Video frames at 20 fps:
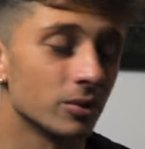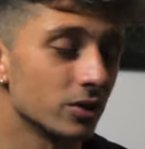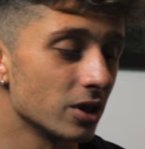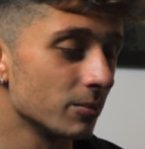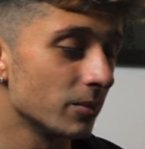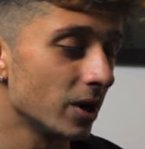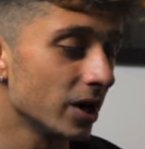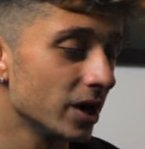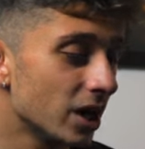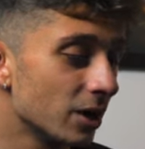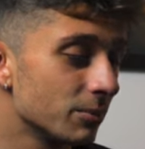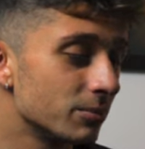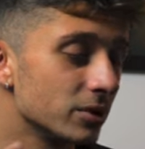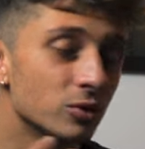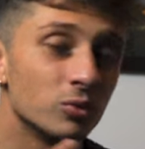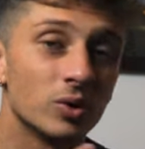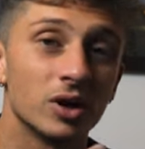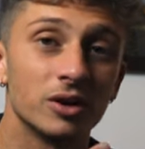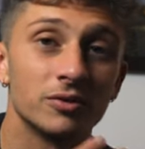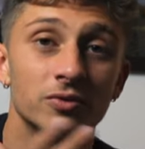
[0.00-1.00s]
They might not
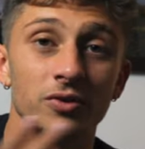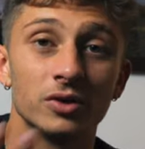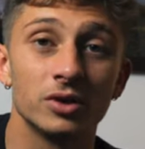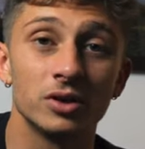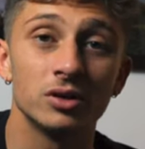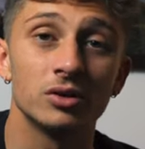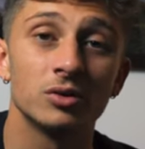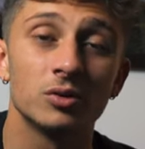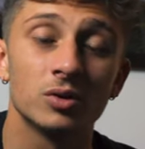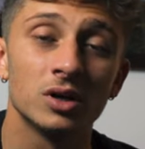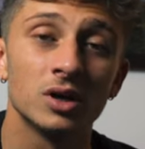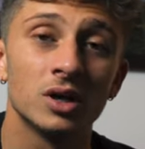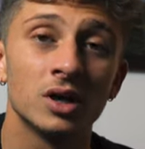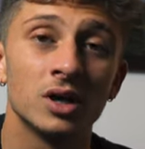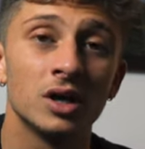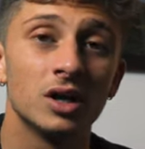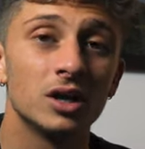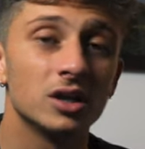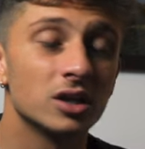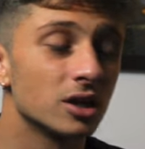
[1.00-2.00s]
be right for you,
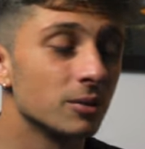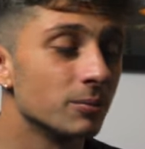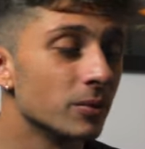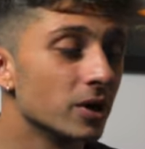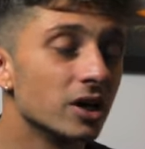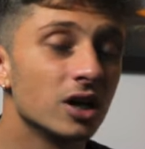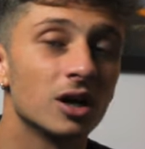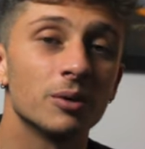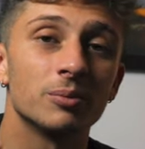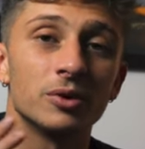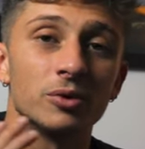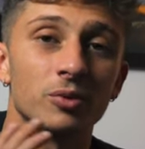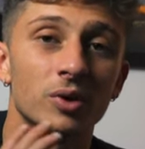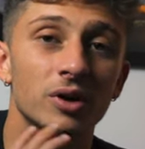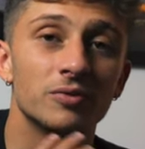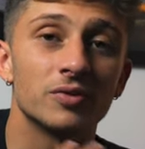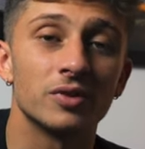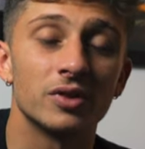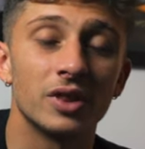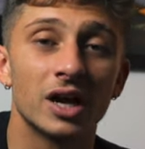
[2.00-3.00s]
they might not be
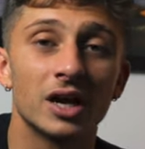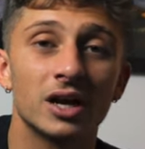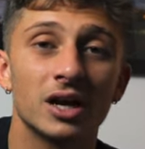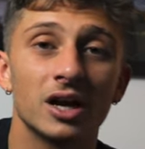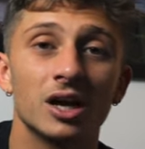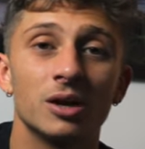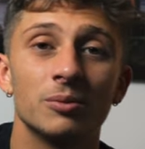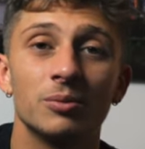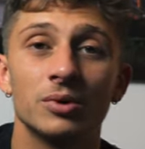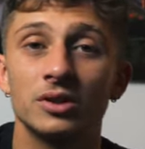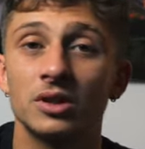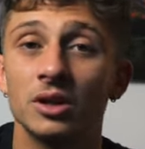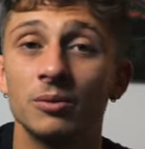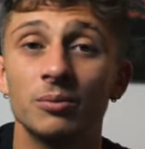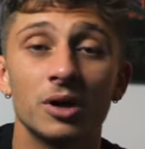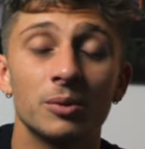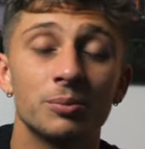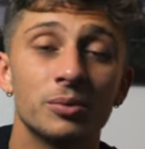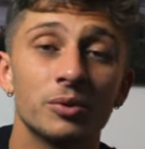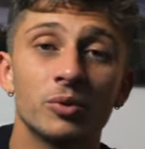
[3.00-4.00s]
right for that guy, but they
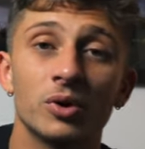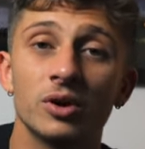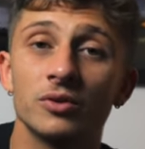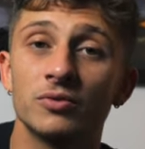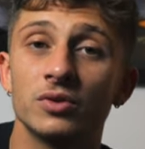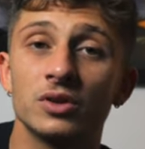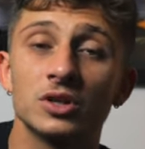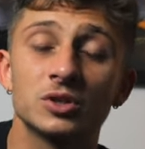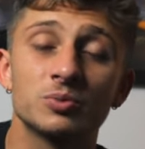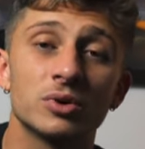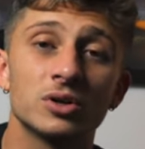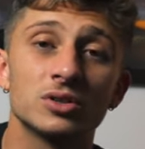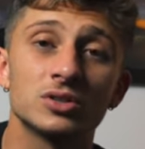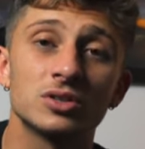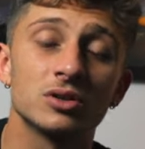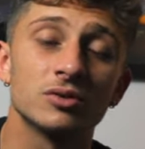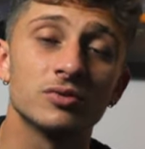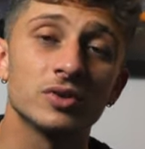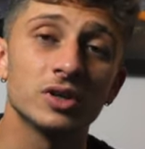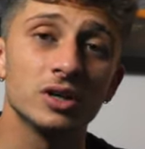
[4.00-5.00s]
might be right for this
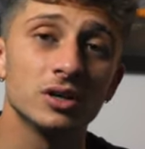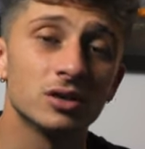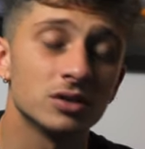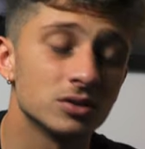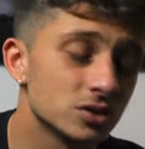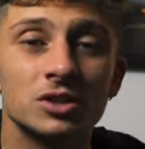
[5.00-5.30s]
person over here.